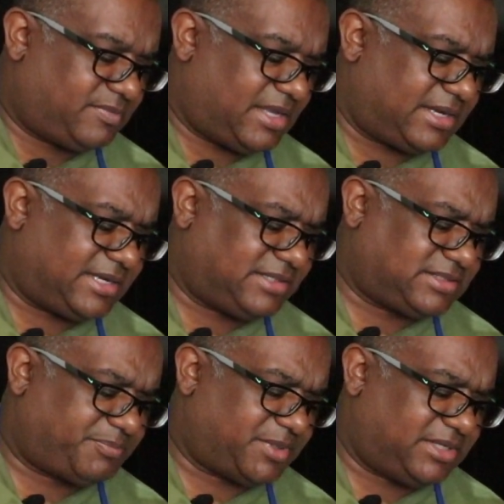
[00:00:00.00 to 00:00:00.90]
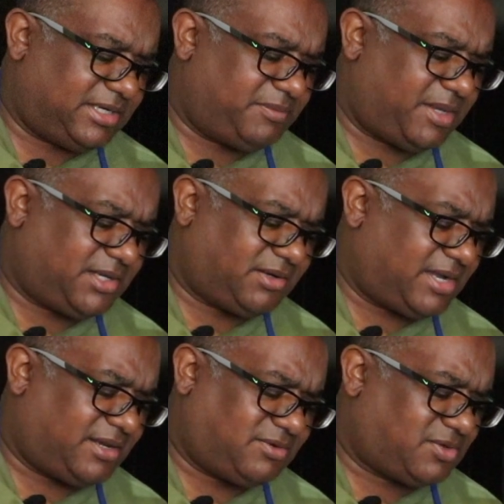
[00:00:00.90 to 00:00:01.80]
I guess the panini maker.
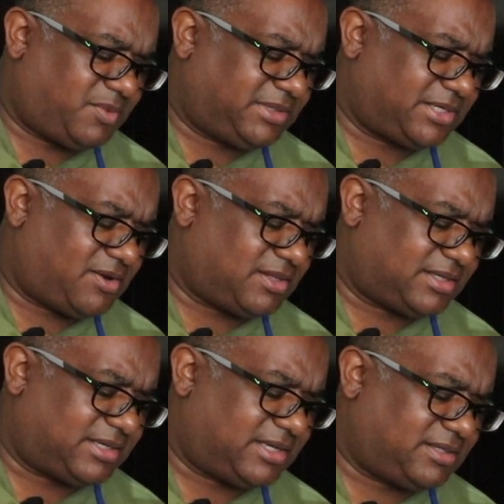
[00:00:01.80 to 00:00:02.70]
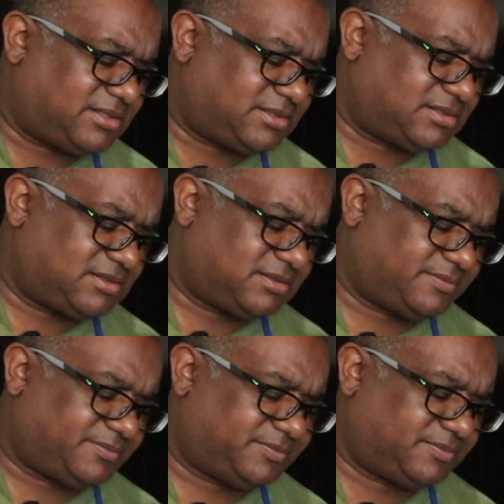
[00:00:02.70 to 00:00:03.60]
I don't know what they call it in English.
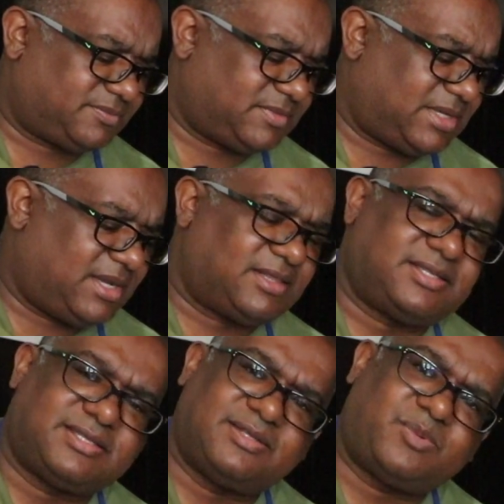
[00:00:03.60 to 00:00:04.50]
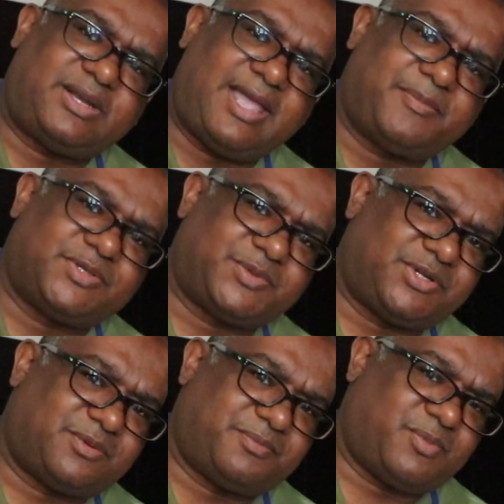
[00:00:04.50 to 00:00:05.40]
This is what happens when
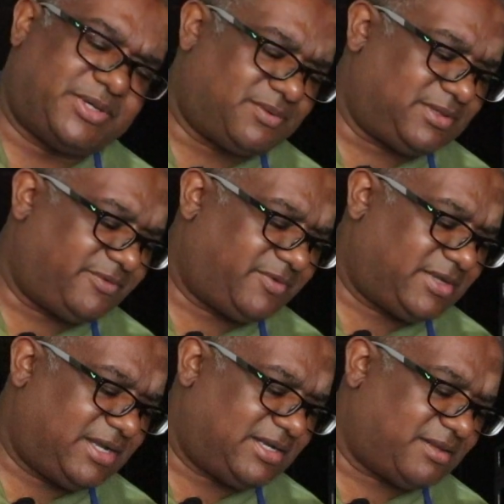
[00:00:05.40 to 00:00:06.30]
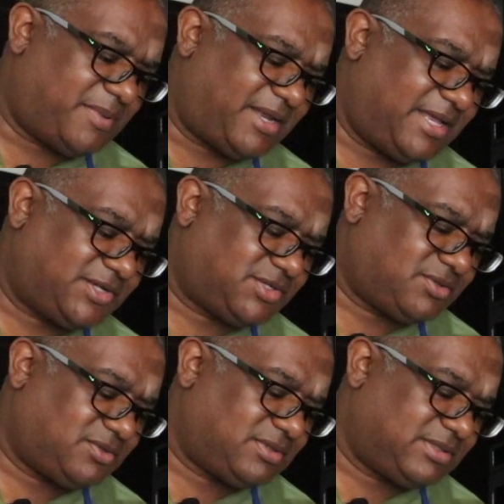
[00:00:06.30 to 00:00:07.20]
you live in a
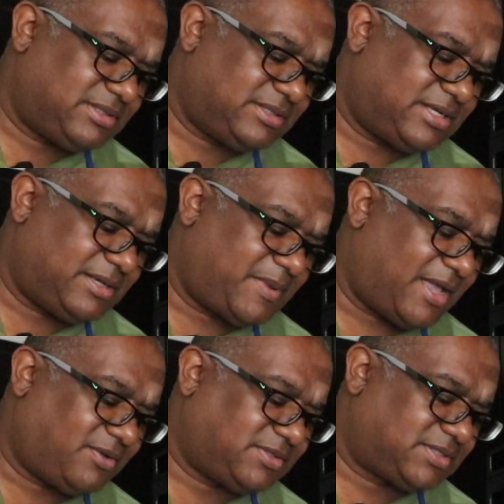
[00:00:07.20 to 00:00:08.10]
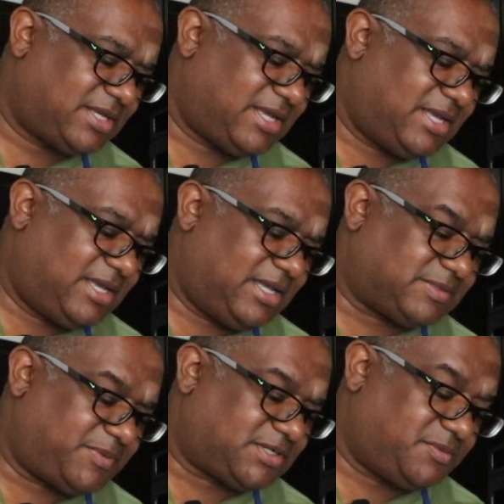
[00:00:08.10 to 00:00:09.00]
binational house,
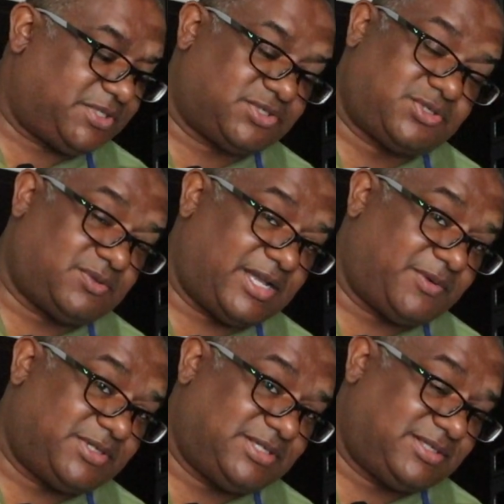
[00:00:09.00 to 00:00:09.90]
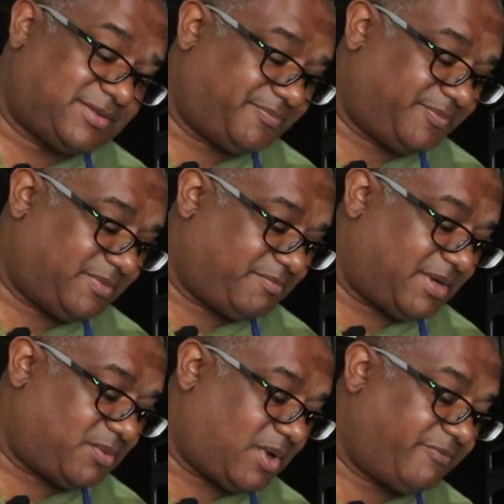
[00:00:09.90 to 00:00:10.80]
especially when there's 2 languages. My
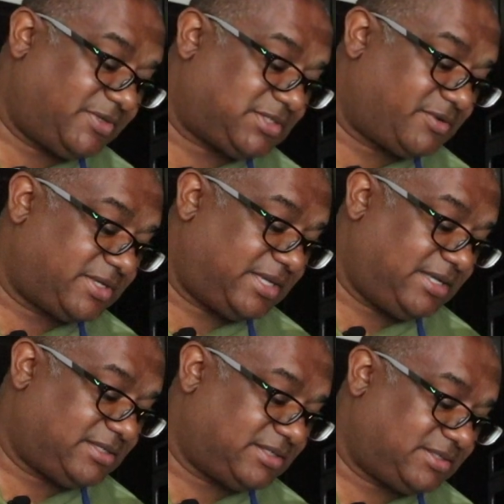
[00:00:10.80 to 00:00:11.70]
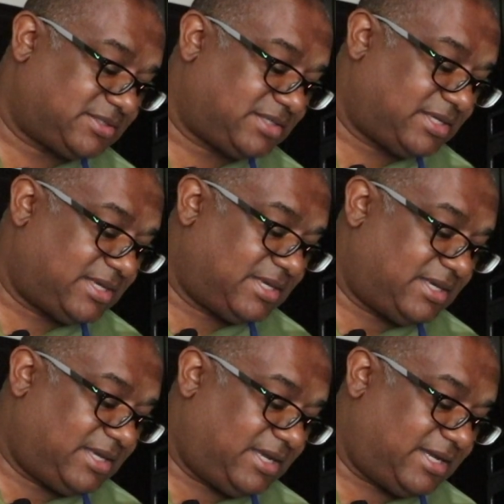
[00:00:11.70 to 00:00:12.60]
wife is learning English,
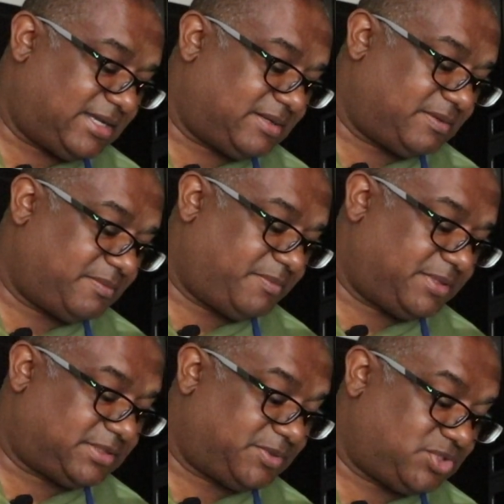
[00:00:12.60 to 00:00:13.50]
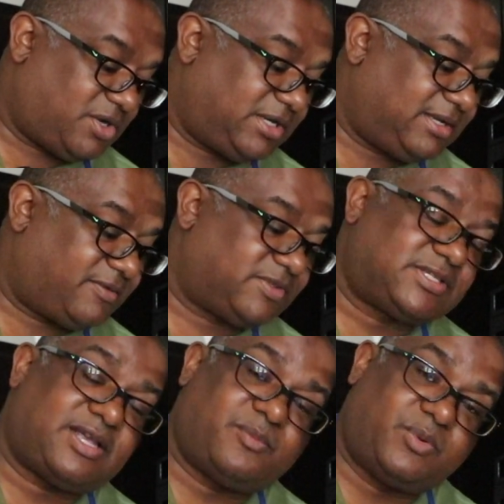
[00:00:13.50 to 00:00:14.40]
but the majority of the
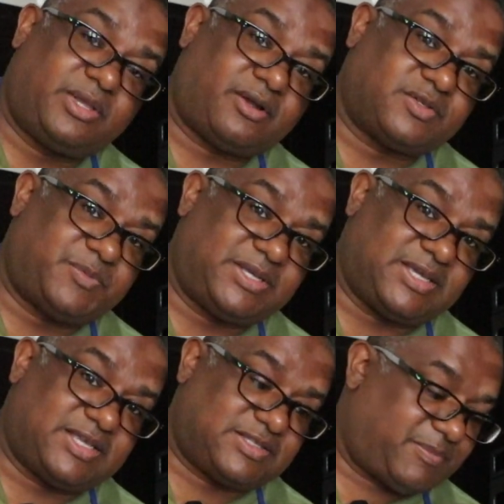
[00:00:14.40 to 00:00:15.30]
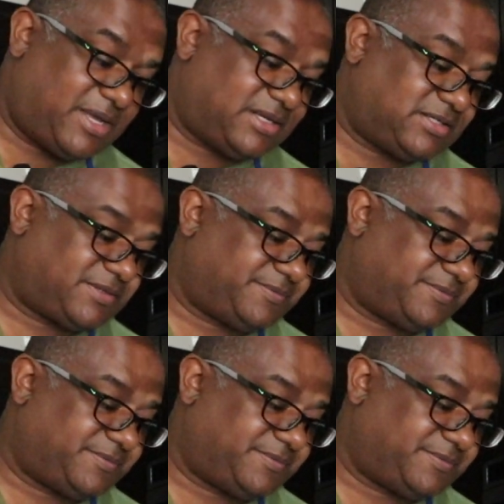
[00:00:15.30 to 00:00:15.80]
time we are speaking in Spanish.